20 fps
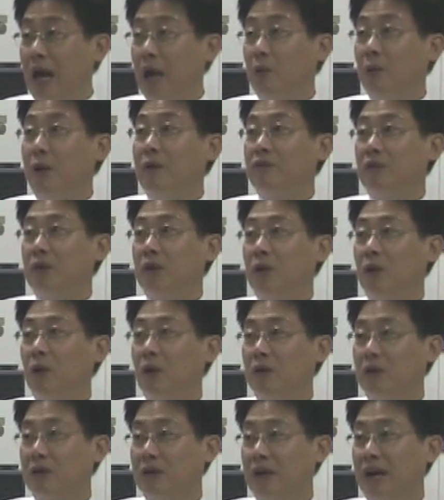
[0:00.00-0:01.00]
what we
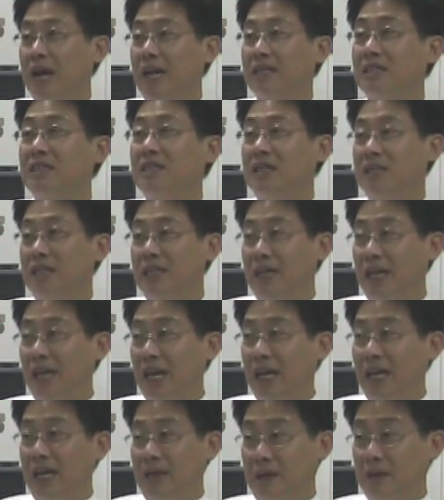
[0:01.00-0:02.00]
call grant in
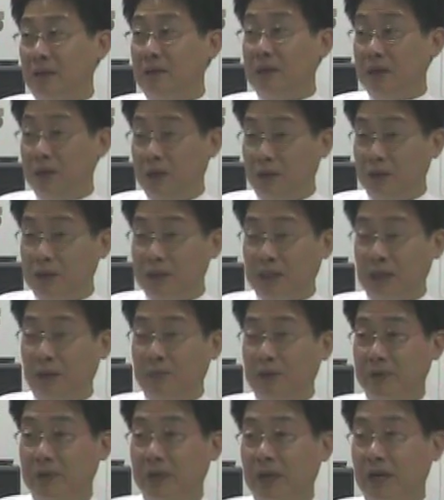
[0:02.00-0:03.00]
aid, you know, some
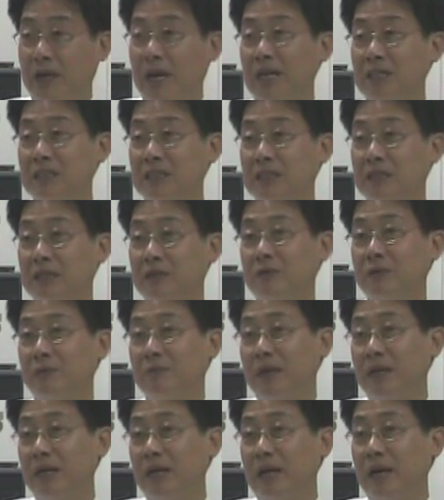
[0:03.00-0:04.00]
of the grants given
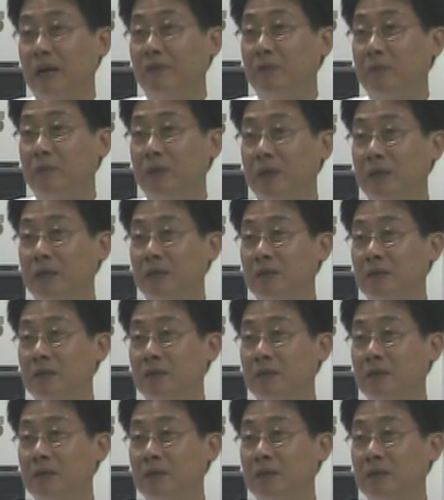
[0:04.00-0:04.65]
by the government,